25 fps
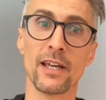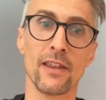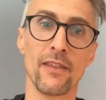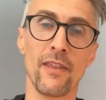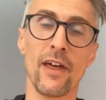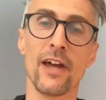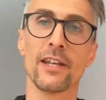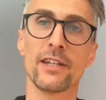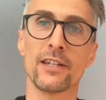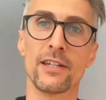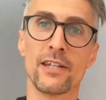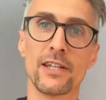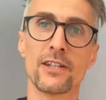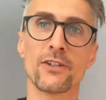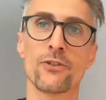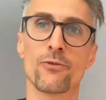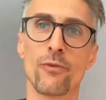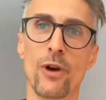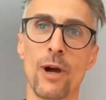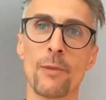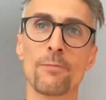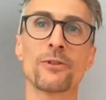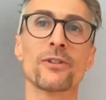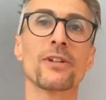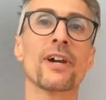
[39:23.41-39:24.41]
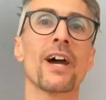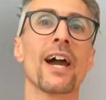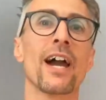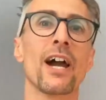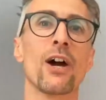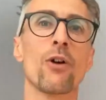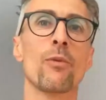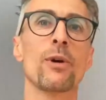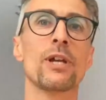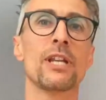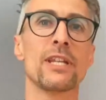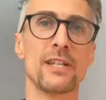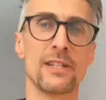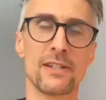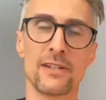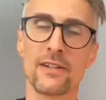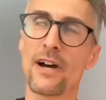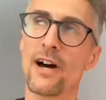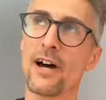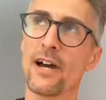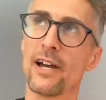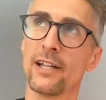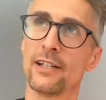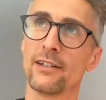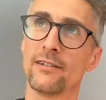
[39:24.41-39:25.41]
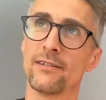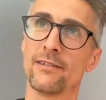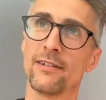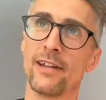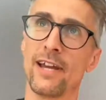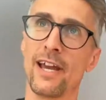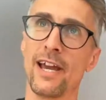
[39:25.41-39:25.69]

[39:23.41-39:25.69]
that disrupt how we design.